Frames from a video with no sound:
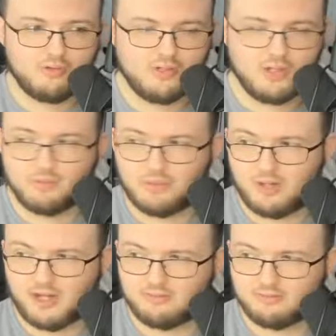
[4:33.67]
can go no
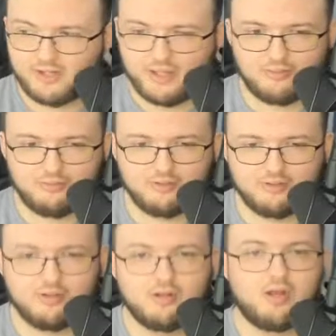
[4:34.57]
huddle though.
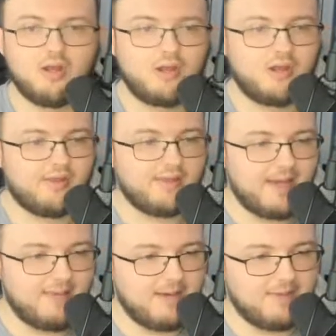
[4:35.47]

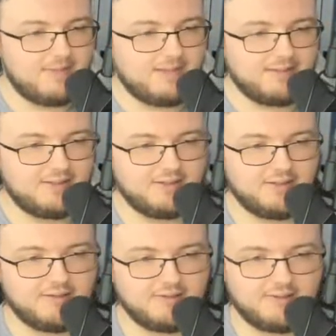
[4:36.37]
That might be a
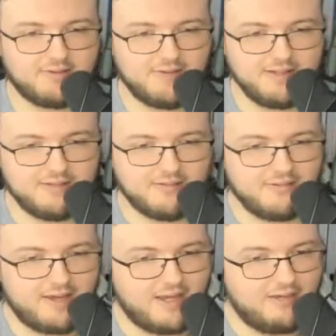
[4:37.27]
little sneak
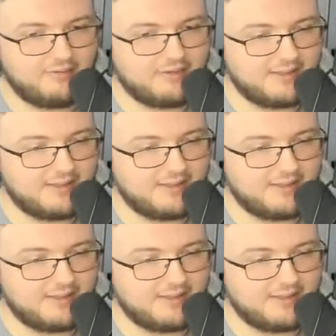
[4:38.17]
around to